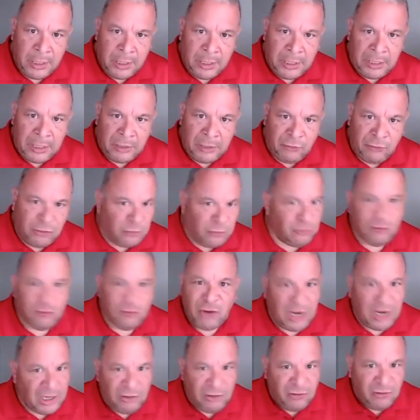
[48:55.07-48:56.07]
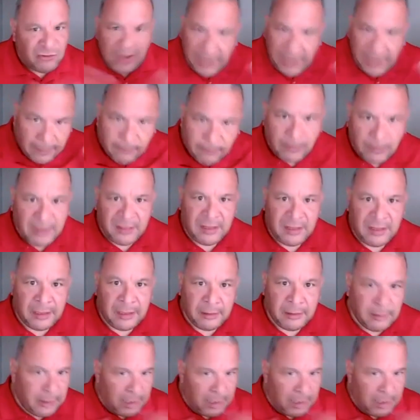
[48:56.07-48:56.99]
it just changes everything.